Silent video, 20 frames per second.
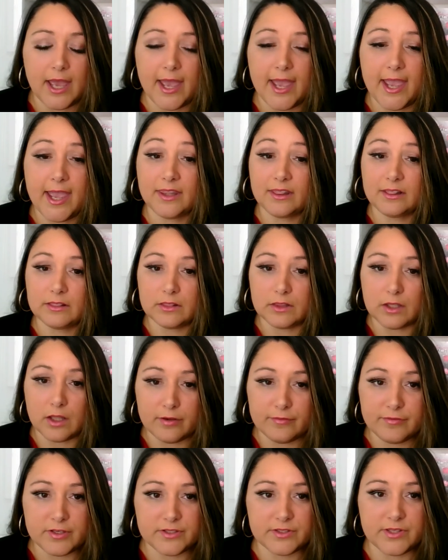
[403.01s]
and
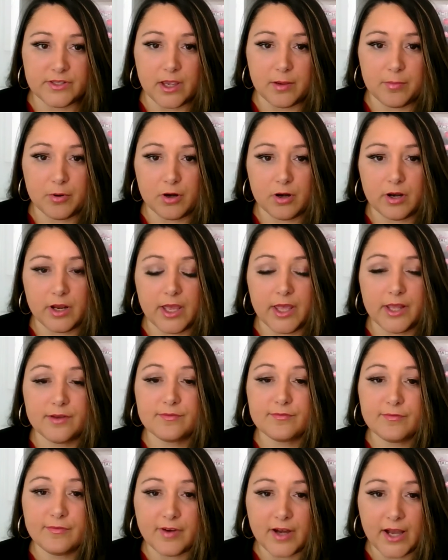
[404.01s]
love his neighbor and
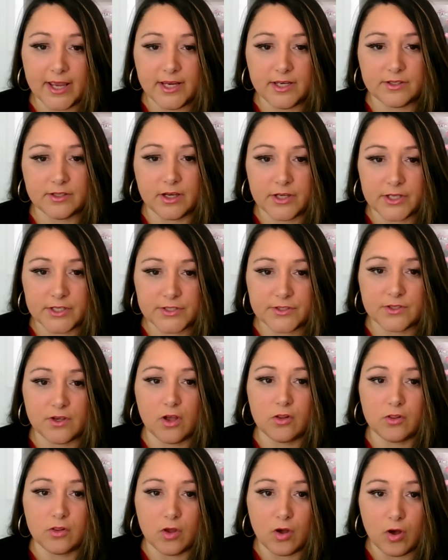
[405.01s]
invite us
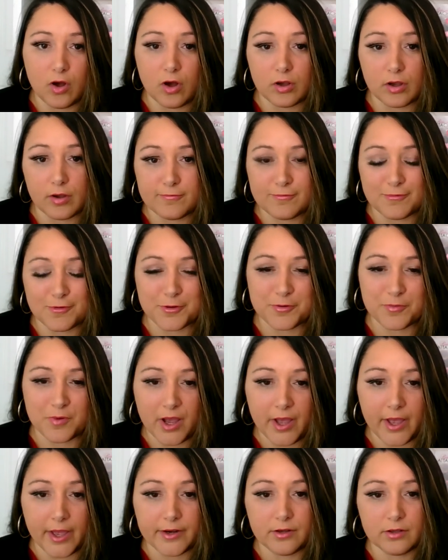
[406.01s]
along for the
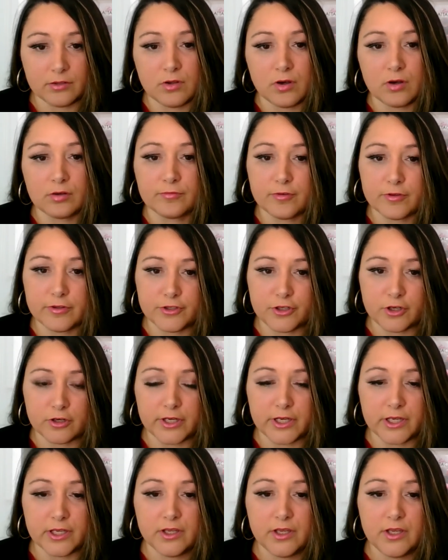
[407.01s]
ride, along for the
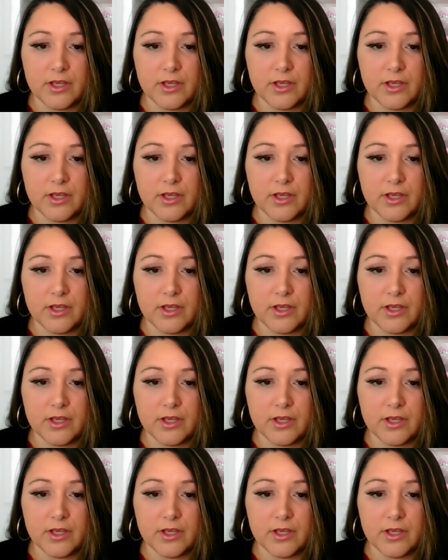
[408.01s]
journey,